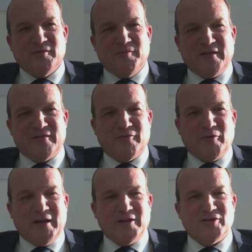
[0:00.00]
business
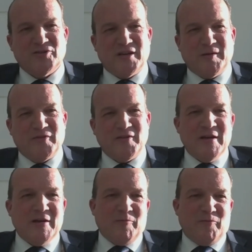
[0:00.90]
relationships
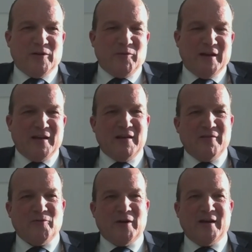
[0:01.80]
between
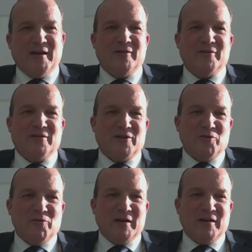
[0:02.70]
Israel, the
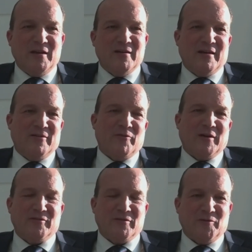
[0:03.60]
UAE, and the
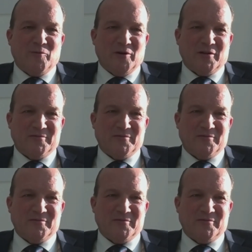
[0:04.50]
rest of the world.